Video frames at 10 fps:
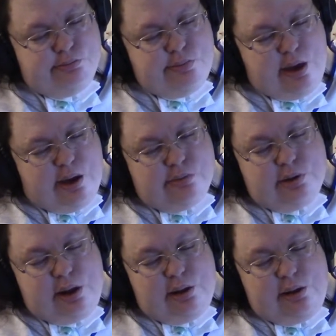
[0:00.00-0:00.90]
be
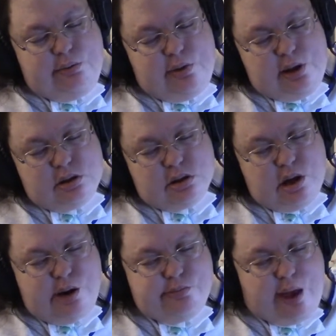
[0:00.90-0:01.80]
completely
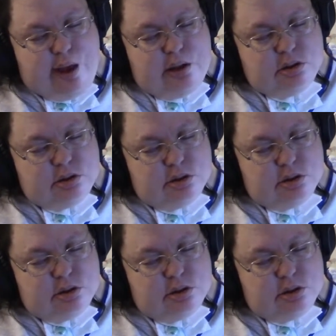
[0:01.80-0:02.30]
wheelchair bound.